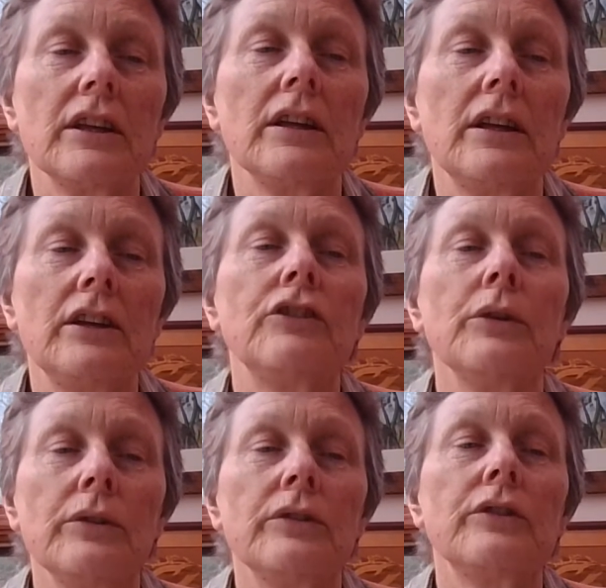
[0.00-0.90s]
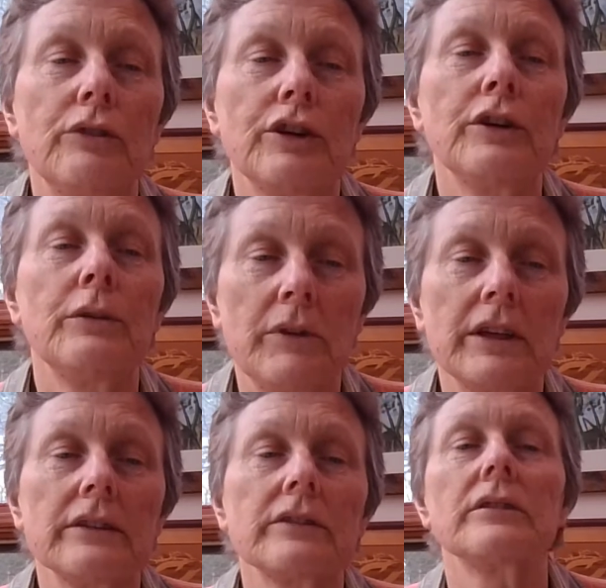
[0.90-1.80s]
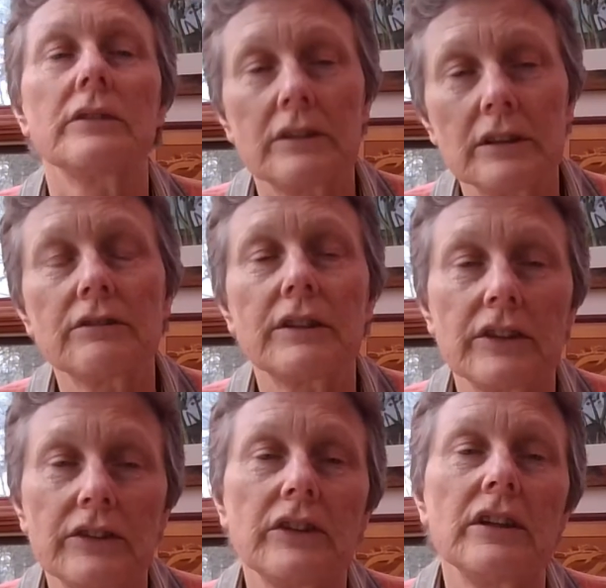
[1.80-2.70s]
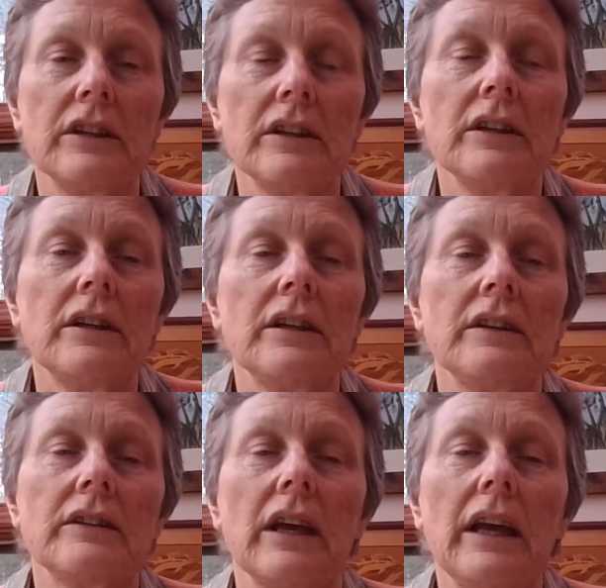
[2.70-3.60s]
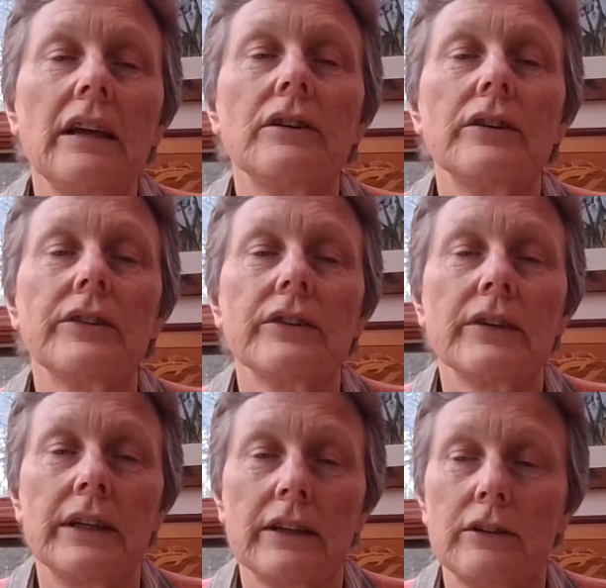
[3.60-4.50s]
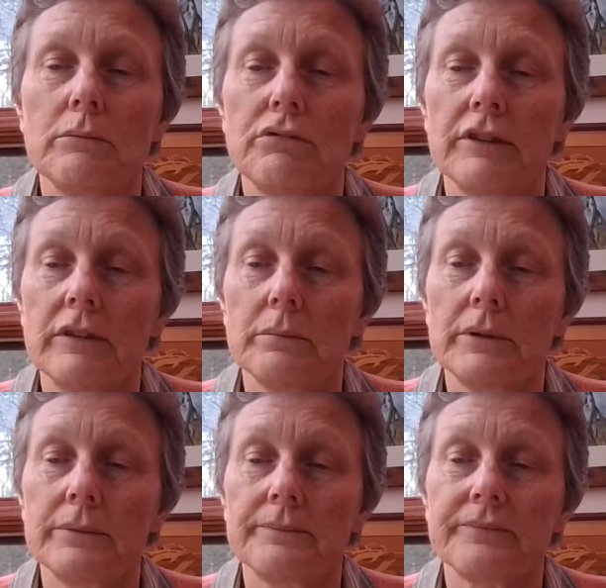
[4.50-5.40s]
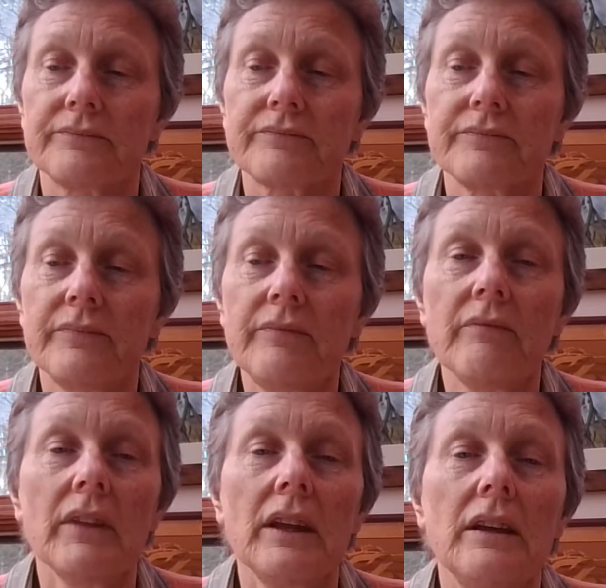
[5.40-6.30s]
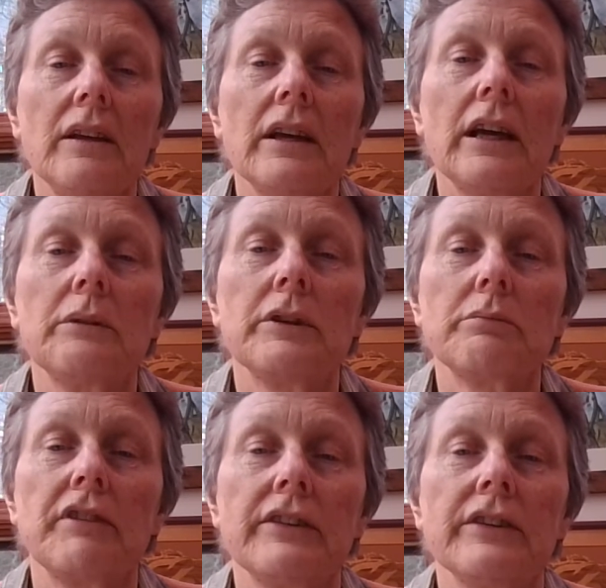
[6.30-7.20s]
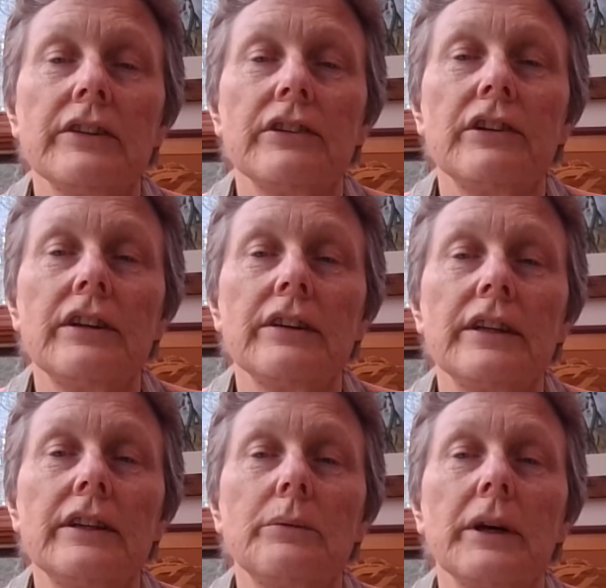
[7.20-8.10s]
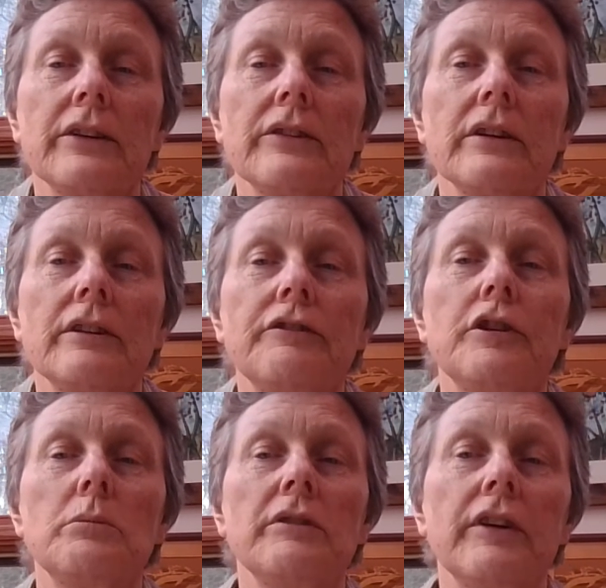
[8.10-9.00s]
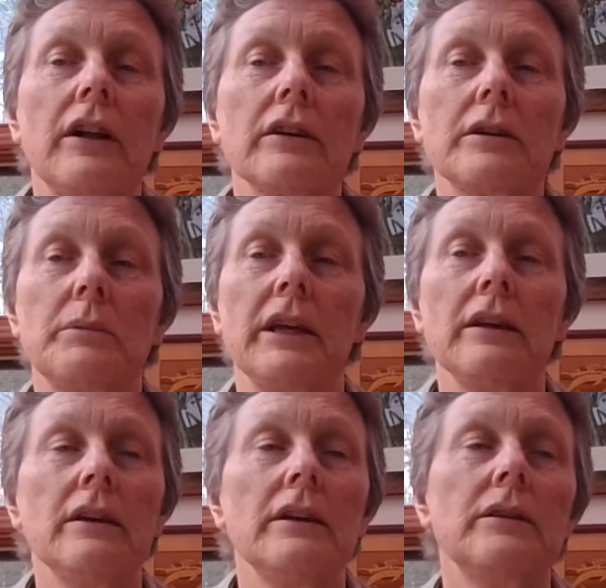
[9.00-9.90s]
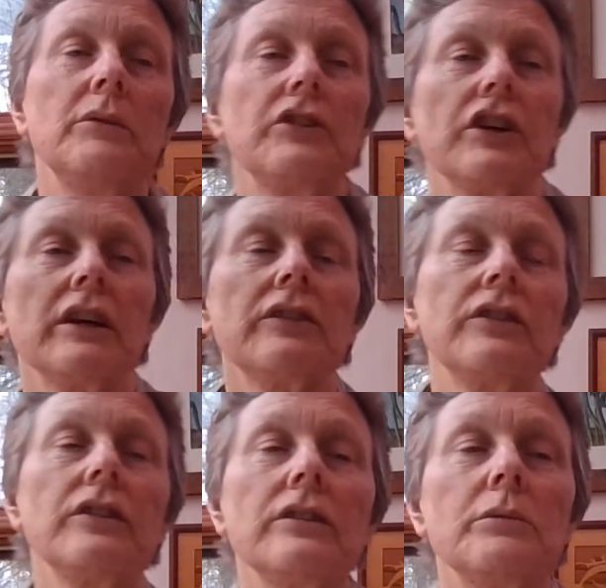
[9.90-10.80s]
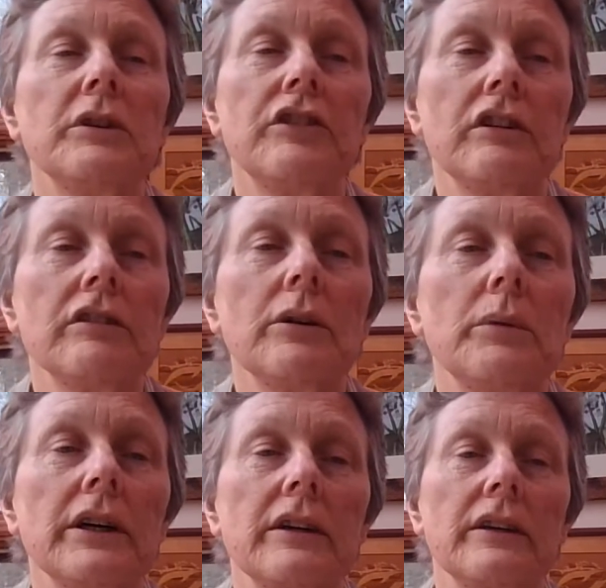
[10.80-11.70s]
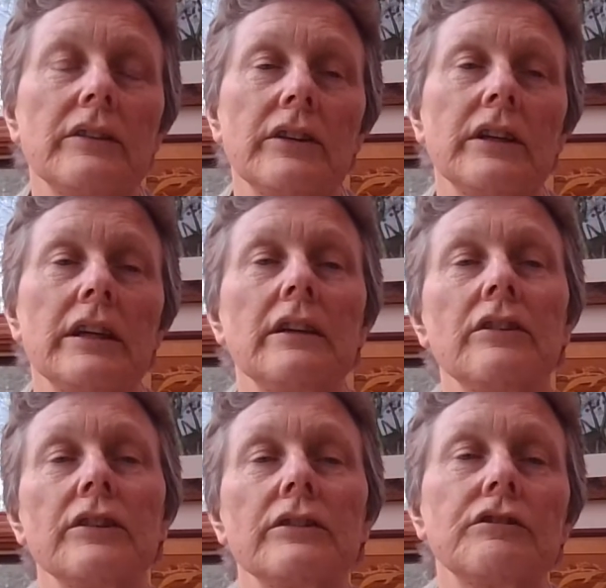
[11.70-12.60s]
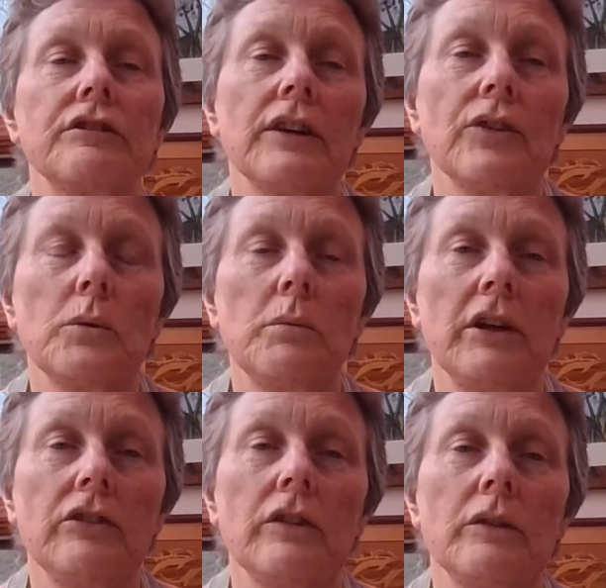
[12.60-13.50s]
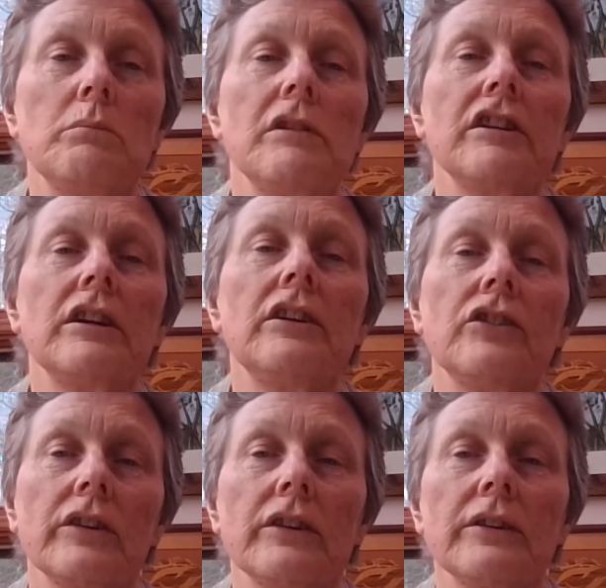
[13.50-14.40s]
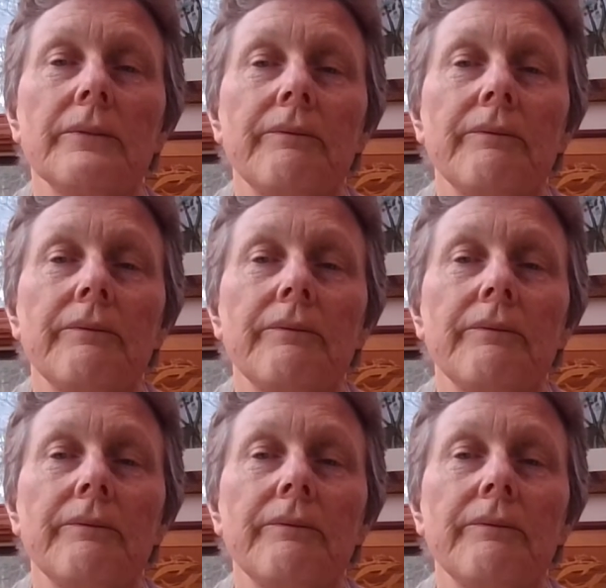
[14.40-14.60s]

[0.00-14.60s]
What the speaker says: He chose to term this synchronicity his acausal connecting principle. It was present earlier in the West in the form of alchemy, in which external material workings and internal transformations mirror each other.